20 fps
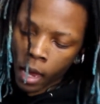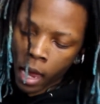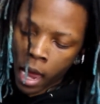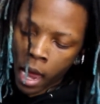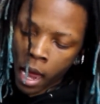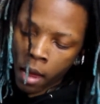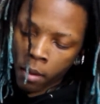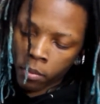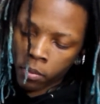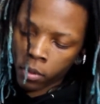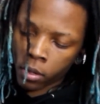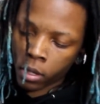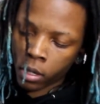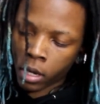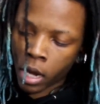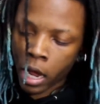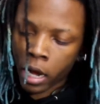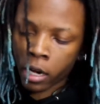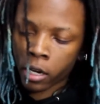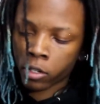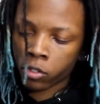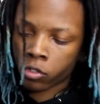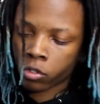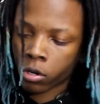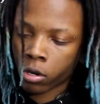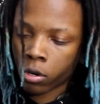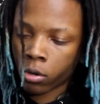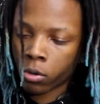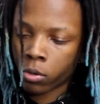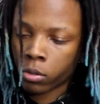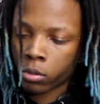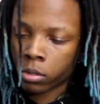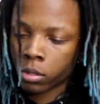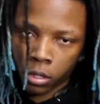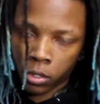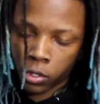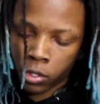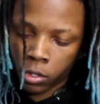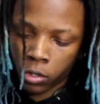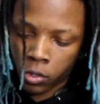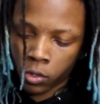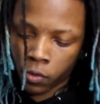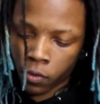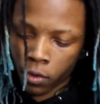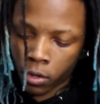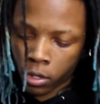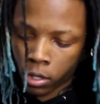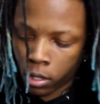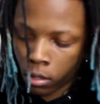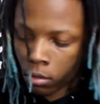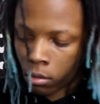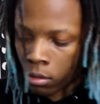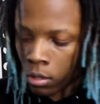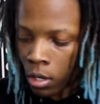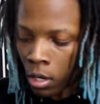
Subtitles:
app, and that controls your shoes for you.